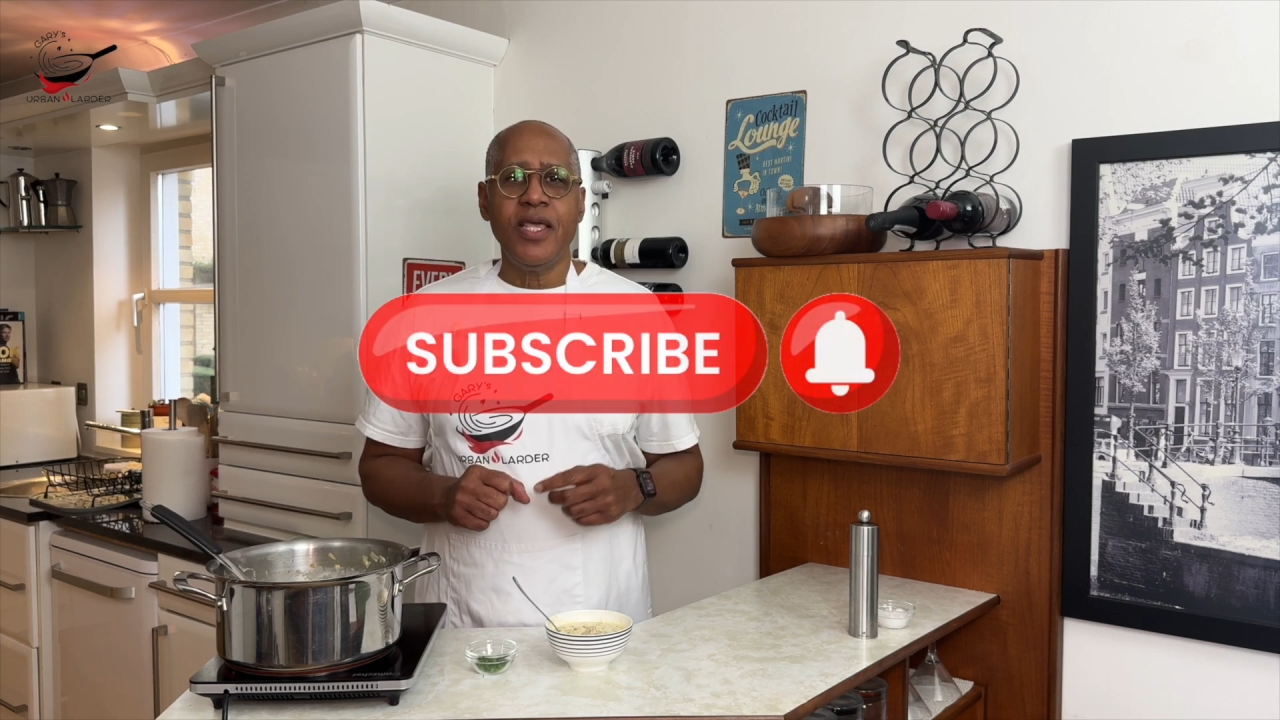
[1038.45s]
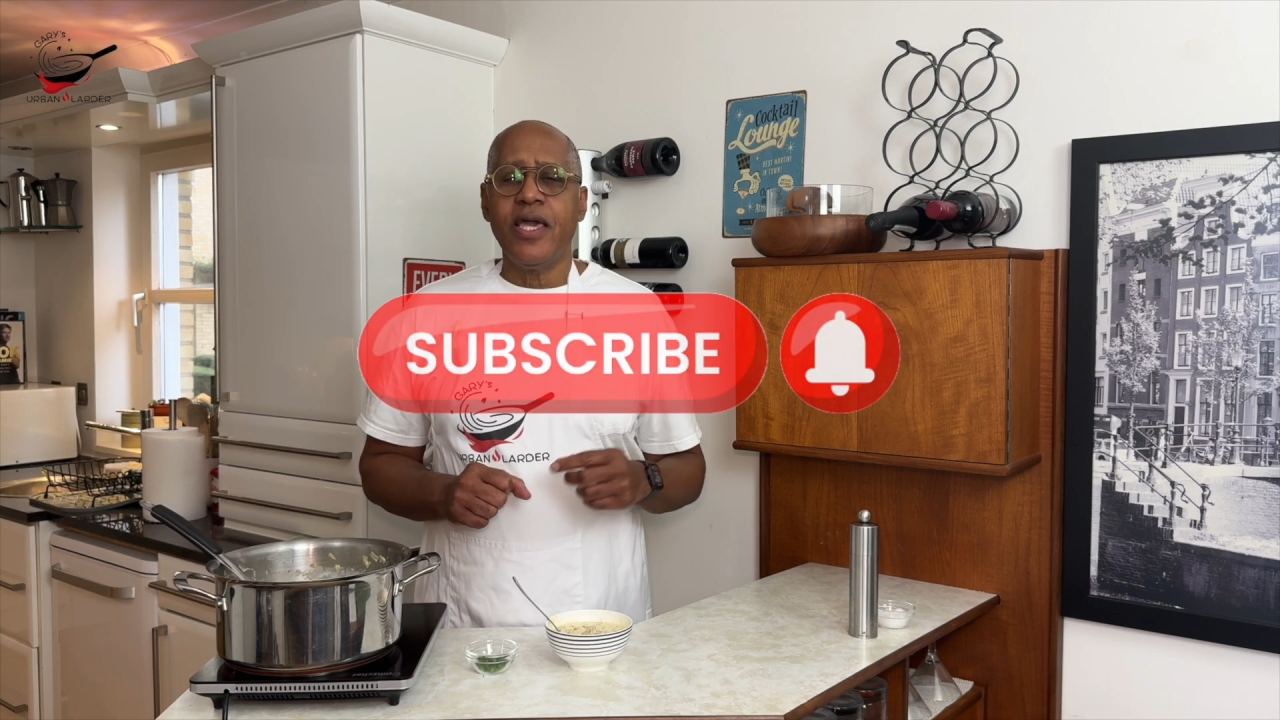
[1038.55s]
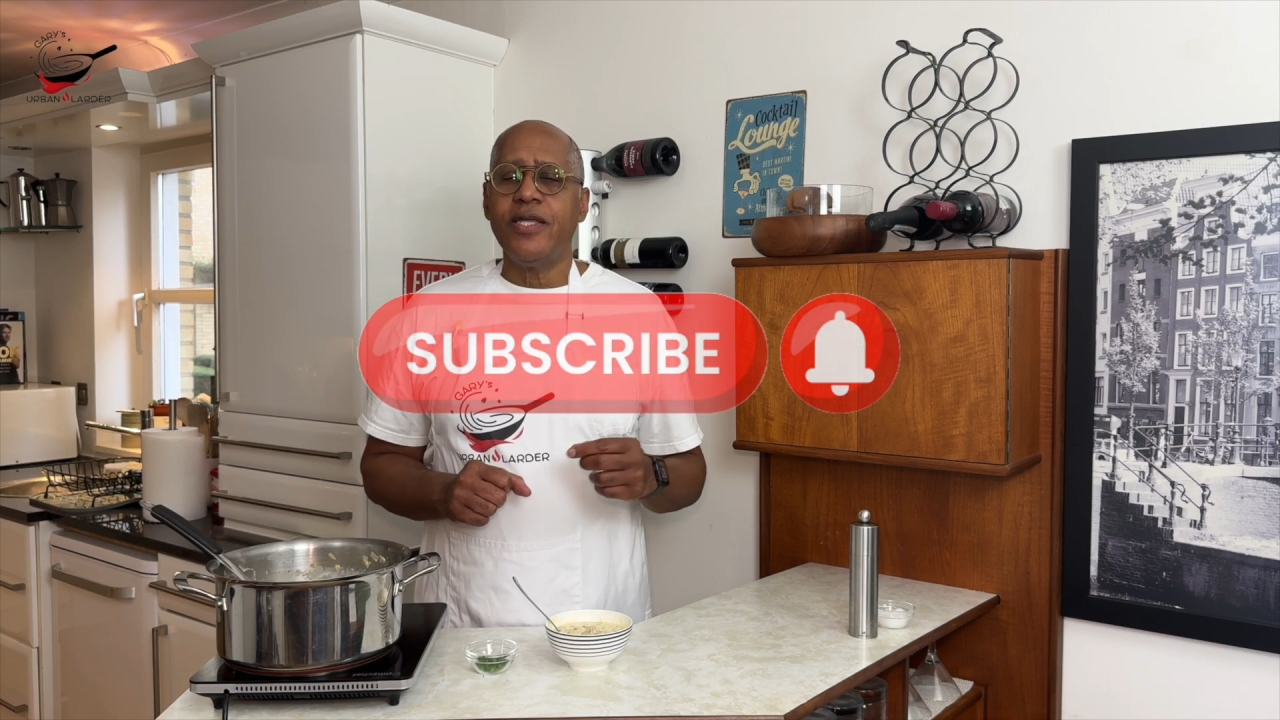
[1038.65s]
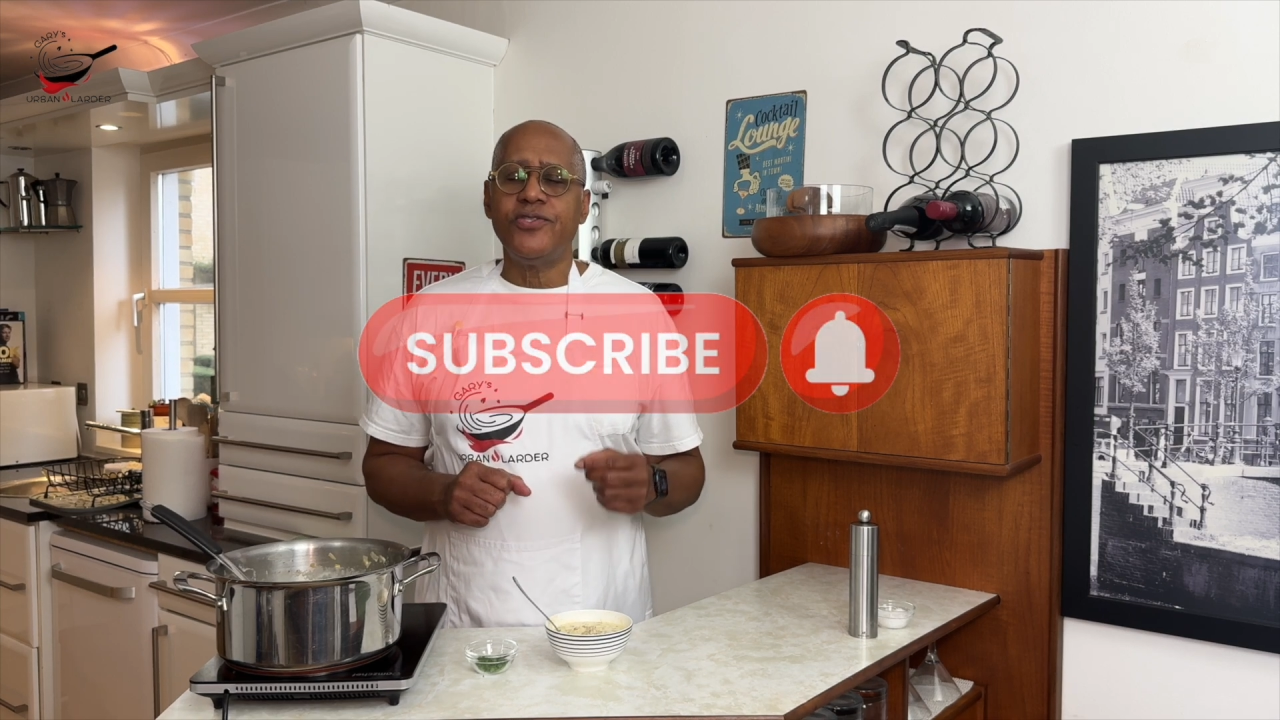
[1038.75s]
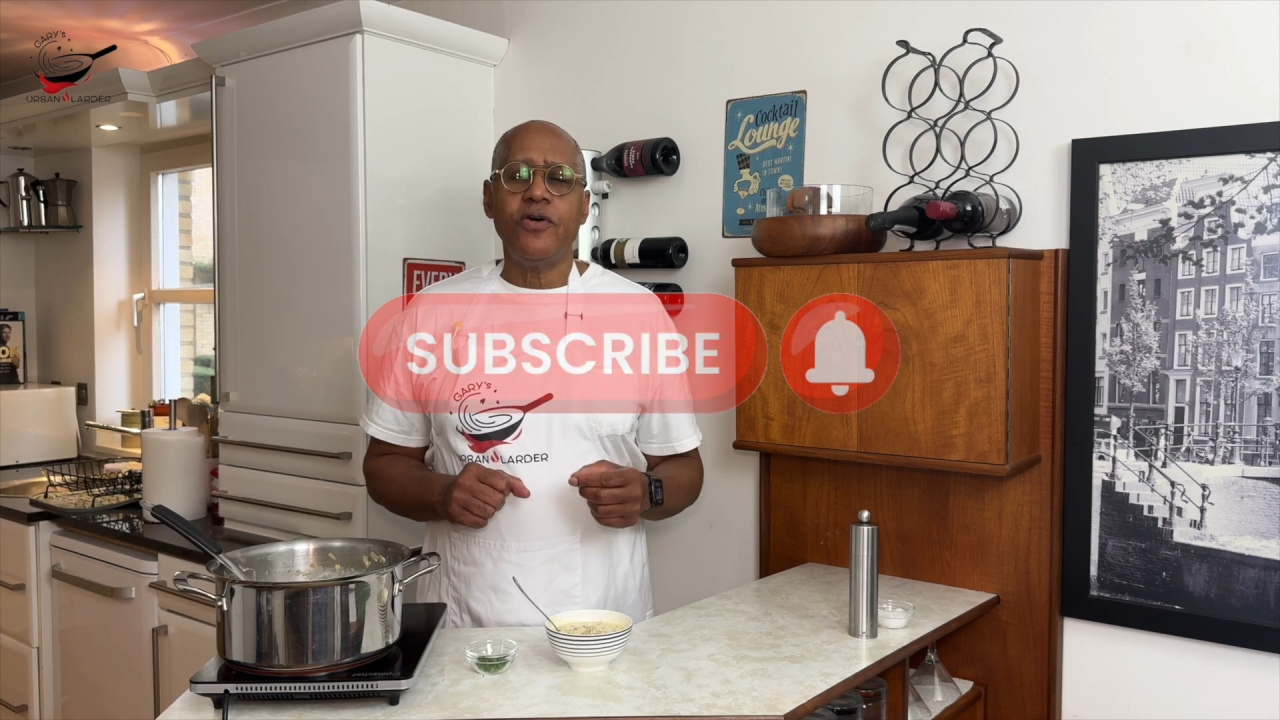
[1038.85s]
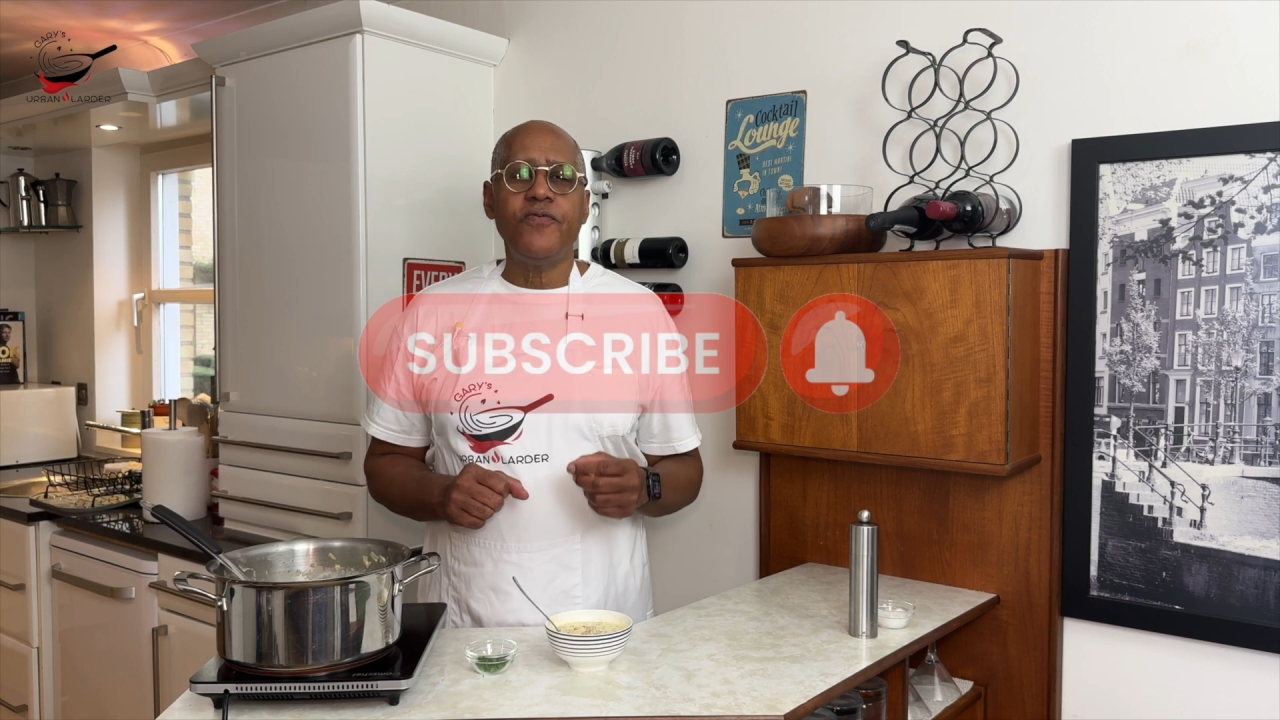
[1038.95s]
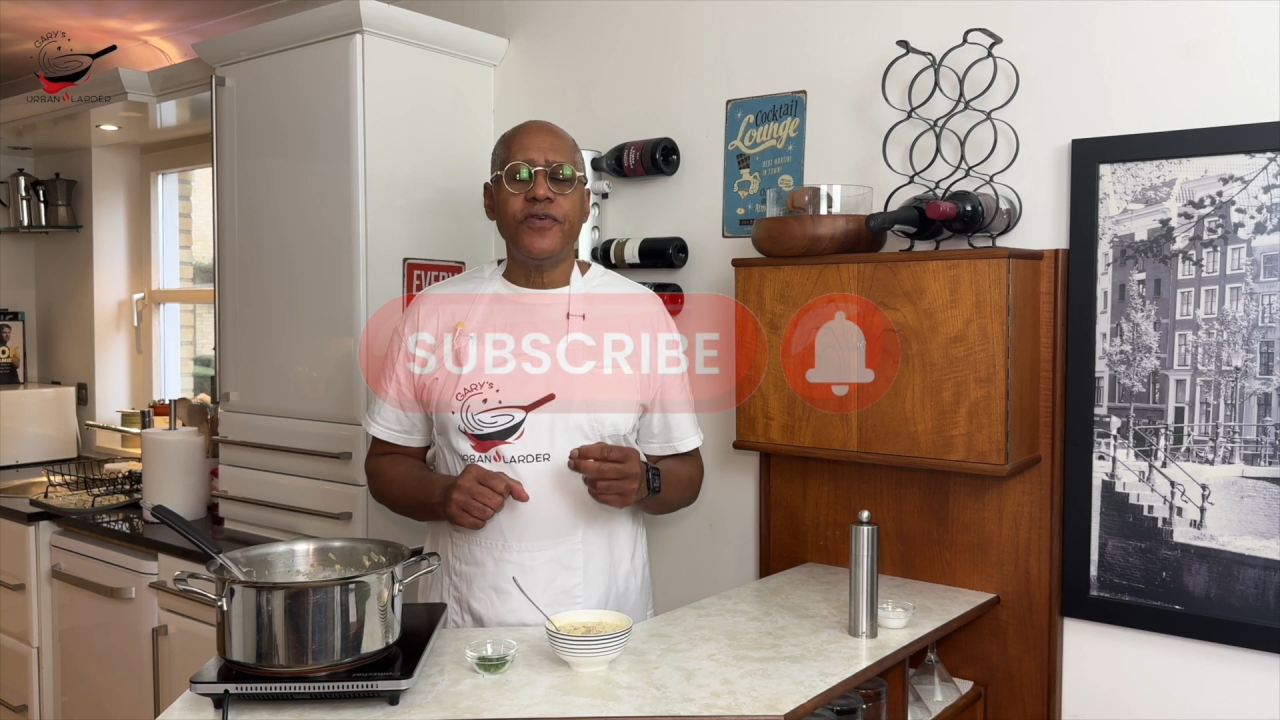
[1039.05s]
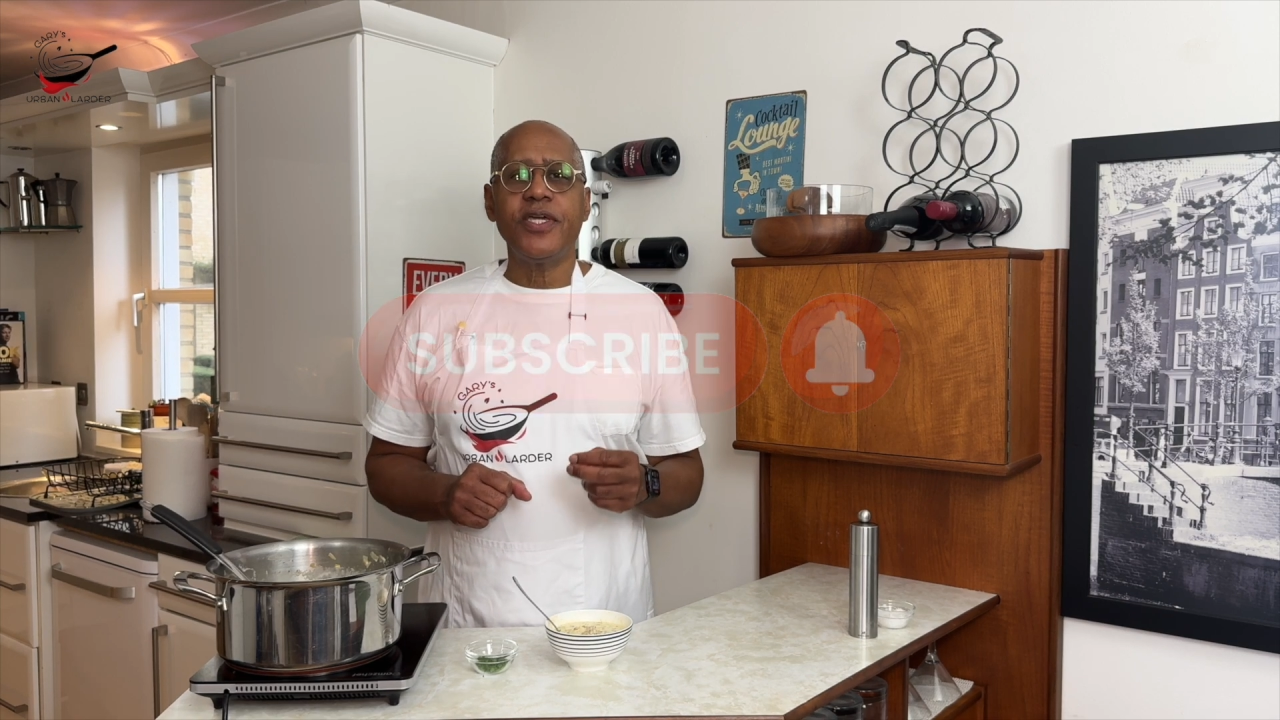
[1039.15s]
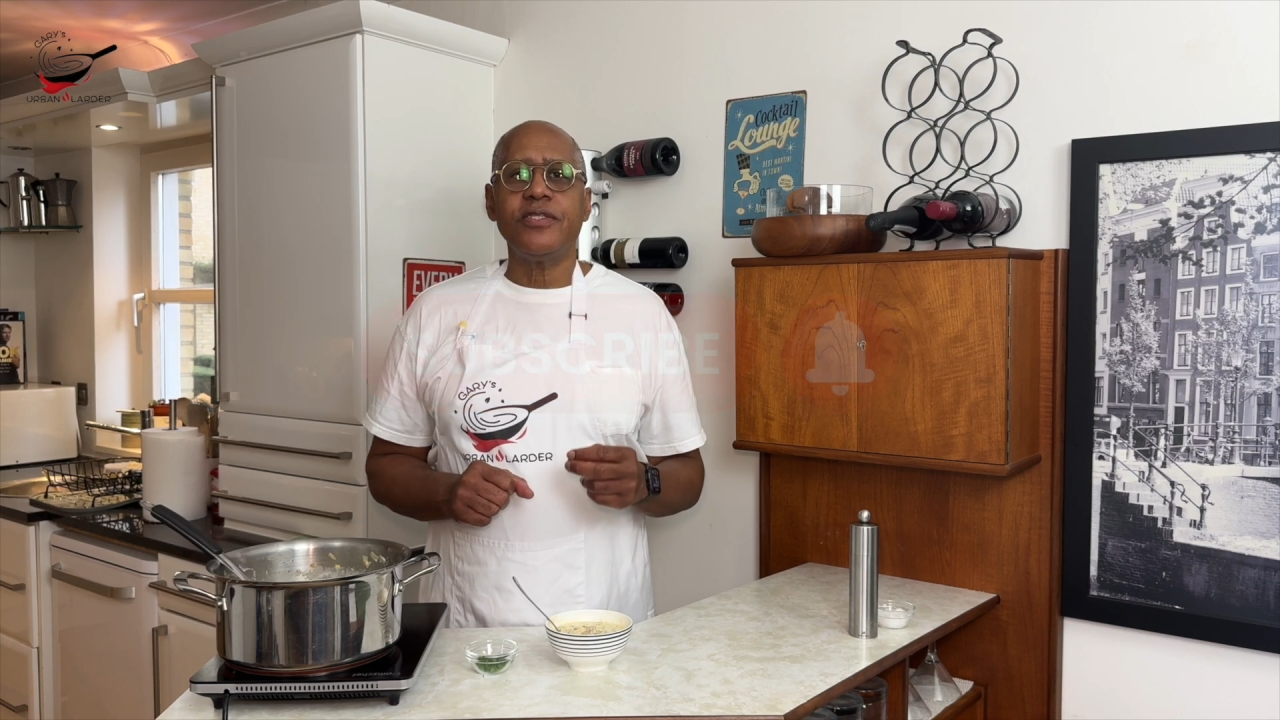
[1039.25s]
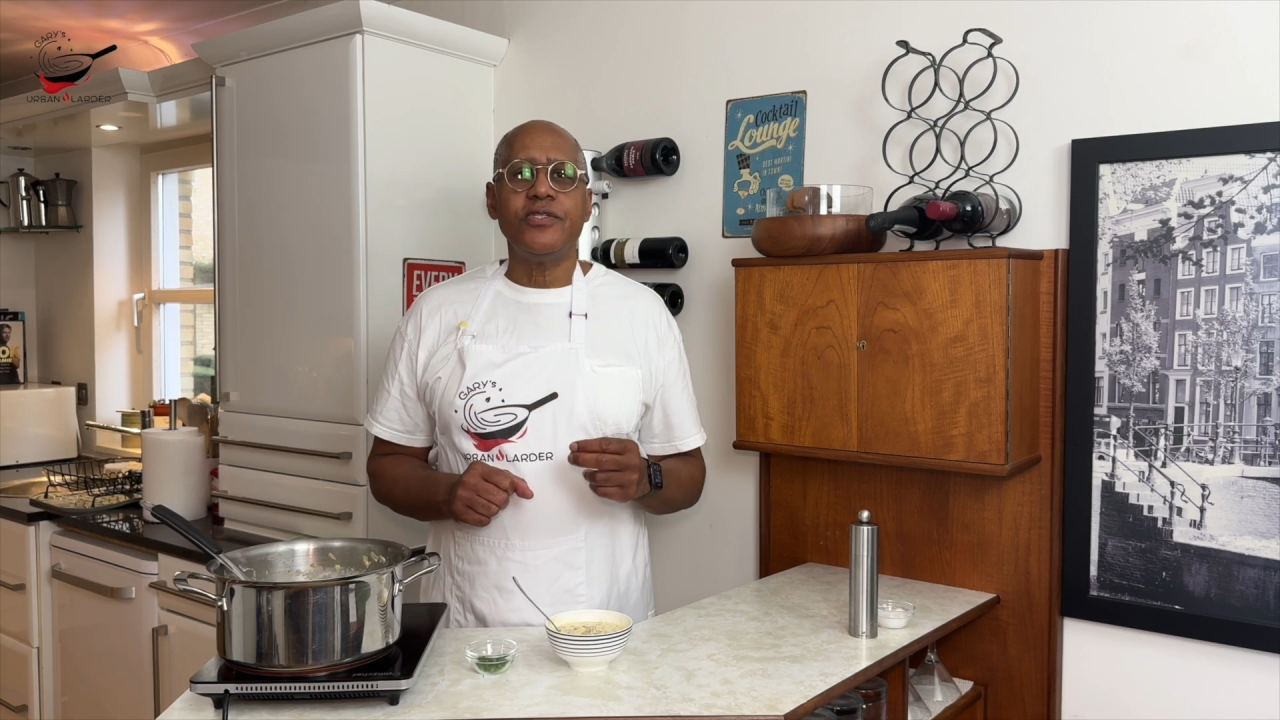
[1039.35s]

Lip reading: and don't forget